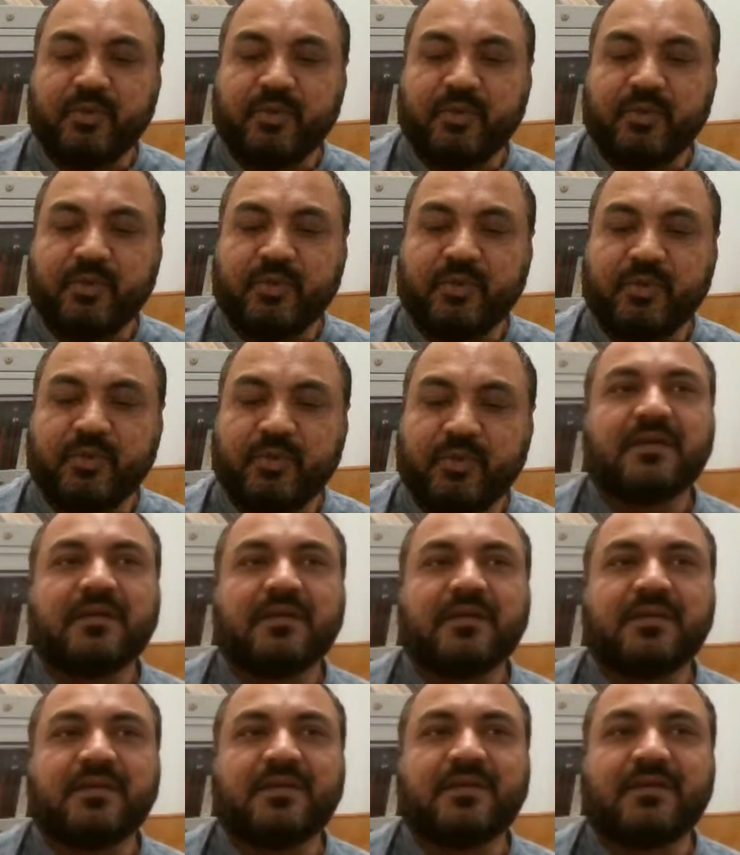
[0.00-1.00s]

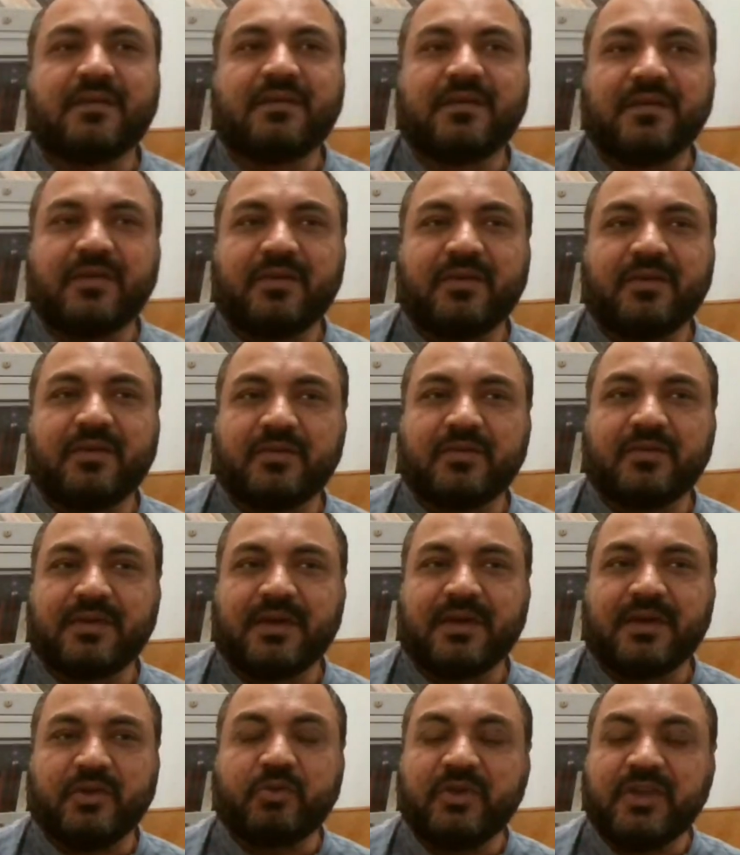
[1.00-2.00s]
the uniqueness
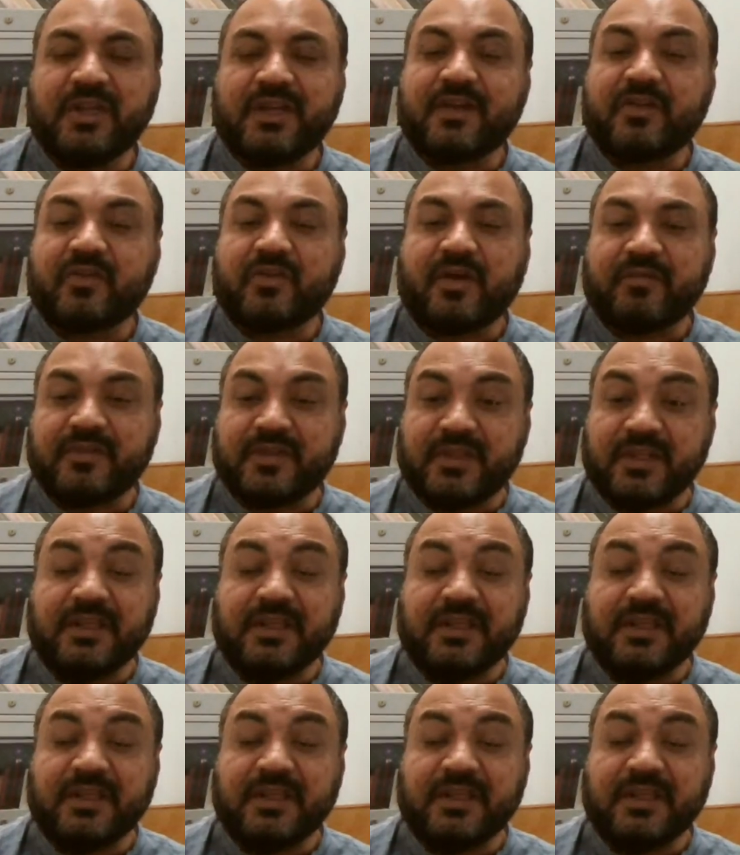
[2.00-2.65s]
of theme,